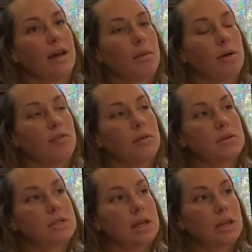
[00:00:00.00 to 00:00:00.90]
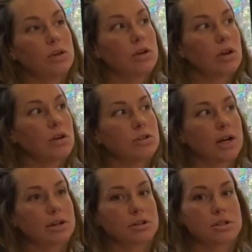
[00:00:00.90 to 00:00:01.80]
my friend was like, you can go to
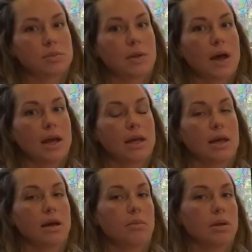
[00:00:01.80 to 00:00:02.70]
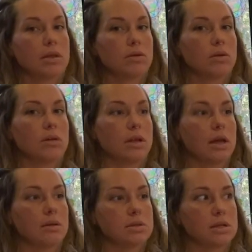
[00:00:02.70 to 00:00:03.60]
Tractor Supply and get umbilical
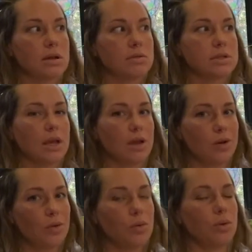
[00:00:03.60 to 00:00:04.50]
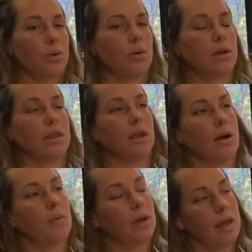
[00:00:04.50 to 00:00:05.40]
clamps. And I was like, cool. And then I
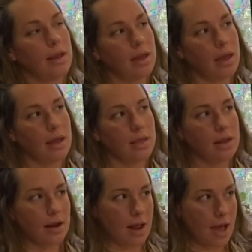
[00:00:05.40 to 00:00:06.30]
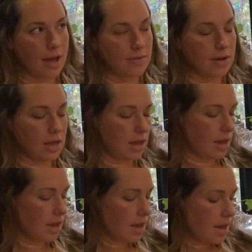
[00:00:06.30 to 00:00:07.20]
went and they didn't have any.
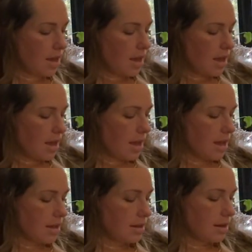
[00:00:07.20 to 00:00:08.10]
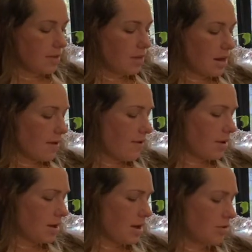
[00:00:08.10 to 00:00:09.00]
And then I
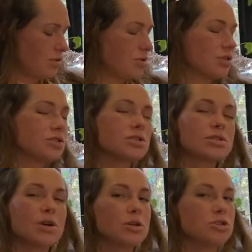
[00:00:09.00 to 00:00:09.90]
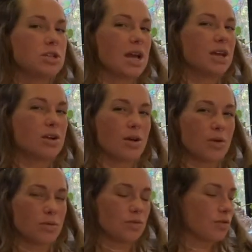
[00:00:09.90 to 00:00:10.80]
found out you can just crochet your
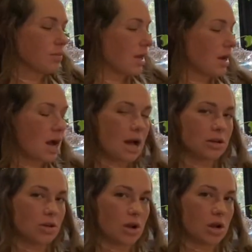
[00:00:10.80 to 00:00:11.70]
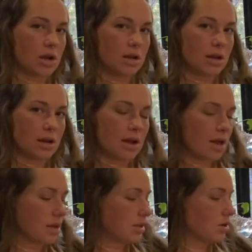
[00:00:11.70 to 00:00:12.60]
own from like cotton yarn, and I
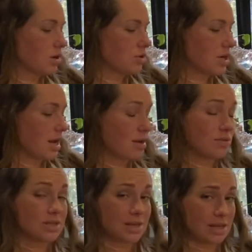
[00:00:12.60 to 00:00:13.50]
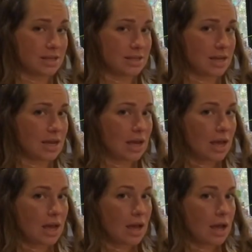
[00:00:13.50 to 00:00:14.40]
like to crochet, and it was easy.
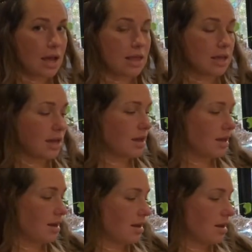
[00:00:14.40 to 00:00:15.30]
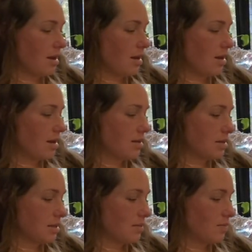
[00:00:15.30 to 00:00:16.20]
And then
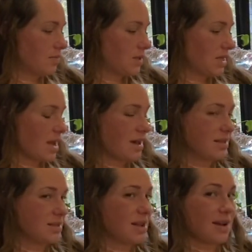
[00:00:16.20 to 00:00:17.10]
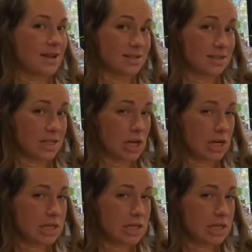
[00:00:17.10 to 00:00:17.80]
some say it's not necessary to